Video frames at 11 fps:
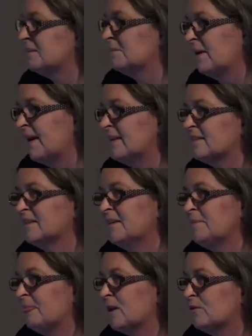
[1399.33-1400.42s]
debate
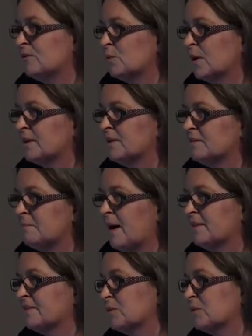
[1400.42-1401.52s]
over what is
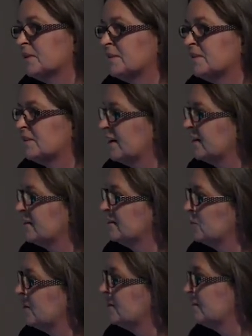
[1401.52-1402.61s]
mass and what is targeted
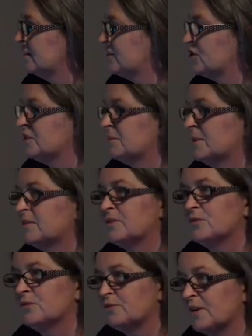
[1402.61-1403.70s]
and what is legitimate
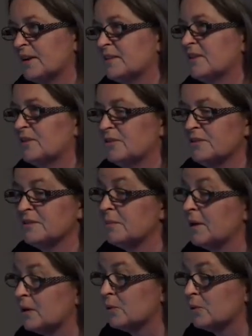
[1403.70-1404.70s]
to fight terrorism and